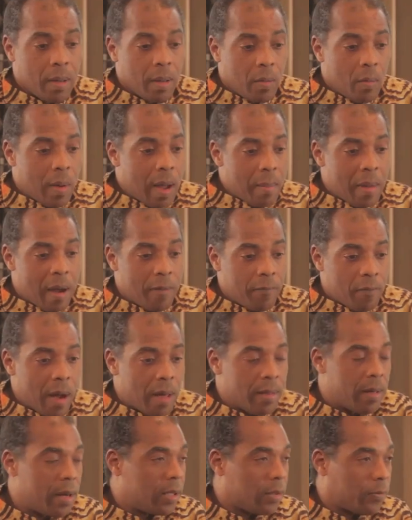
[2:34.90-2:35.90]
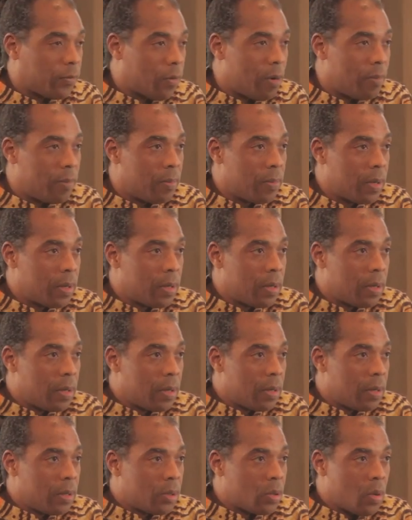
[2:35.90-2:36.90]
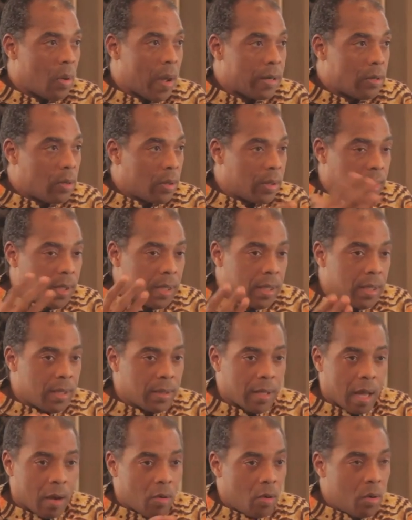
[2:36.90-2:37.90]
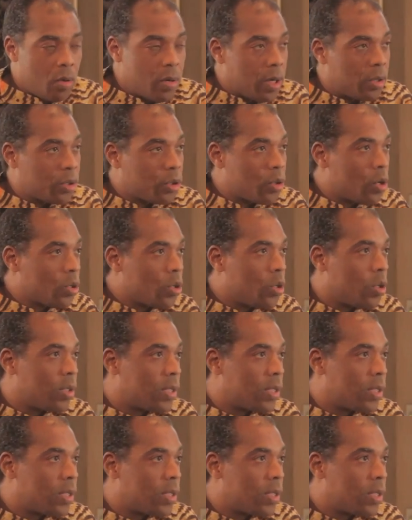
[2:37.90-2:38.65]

where my father is from. So I don't see, these are colonial structures